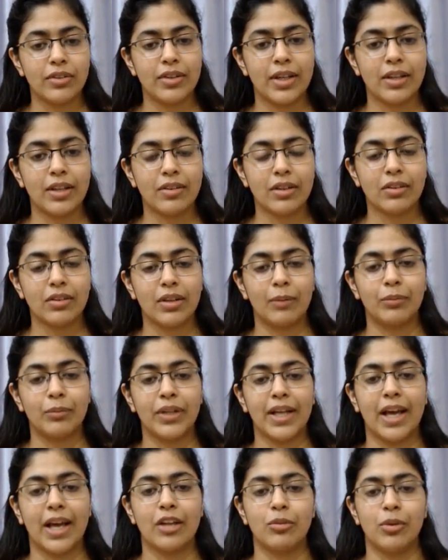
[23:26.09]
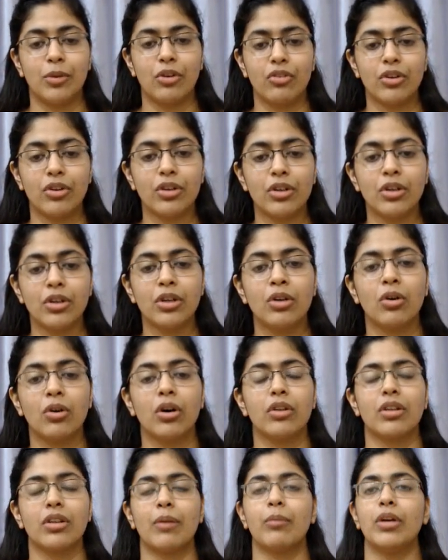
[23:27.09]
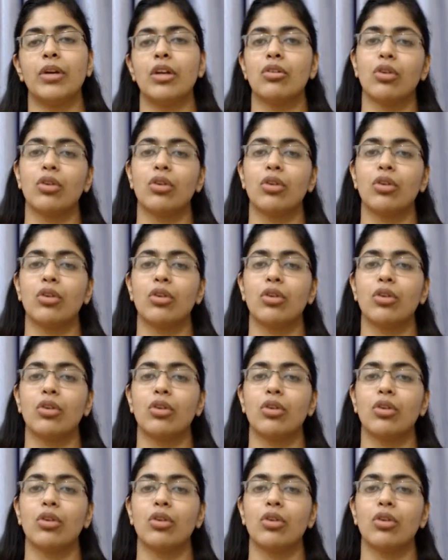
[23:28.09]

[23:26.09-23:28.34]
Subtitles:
sees that something has been written or somebody